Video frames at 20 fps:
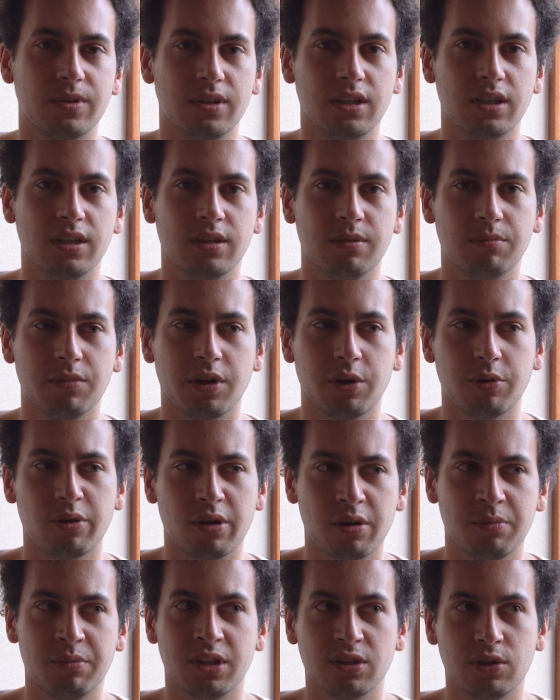I
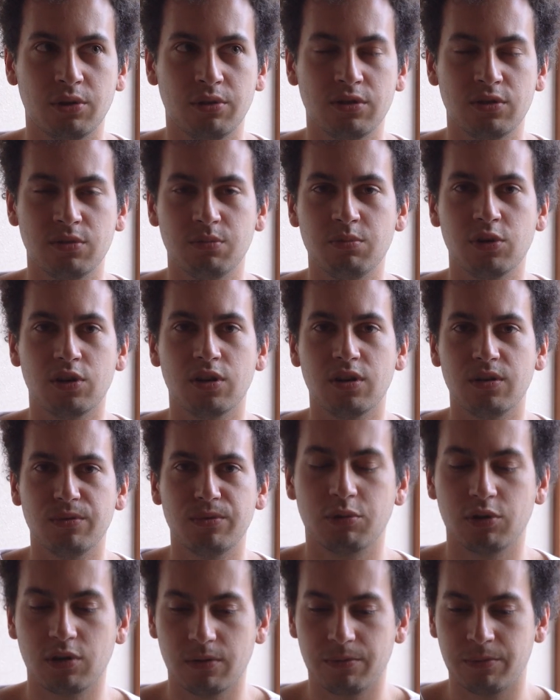recommend going to Book Off,
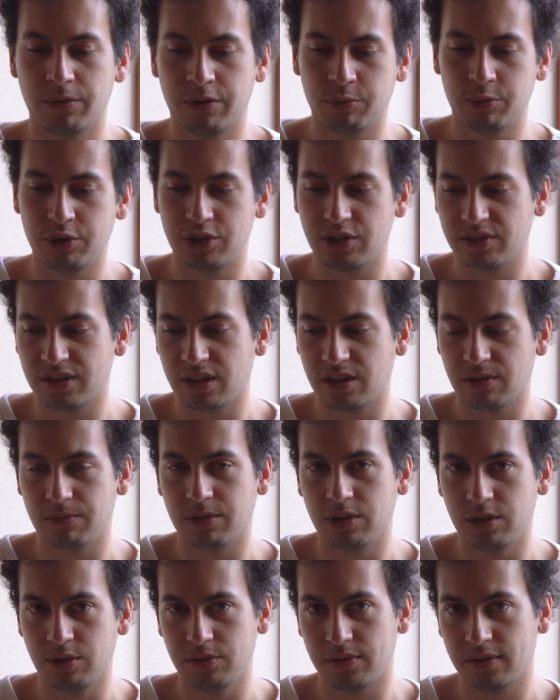which is kind of
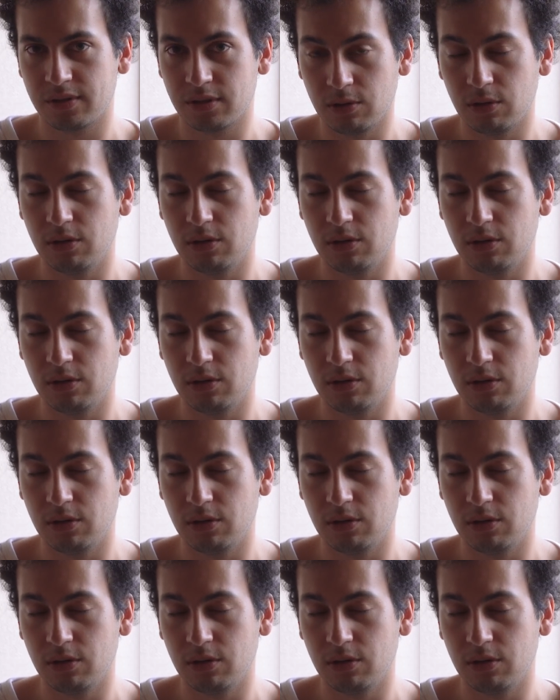the used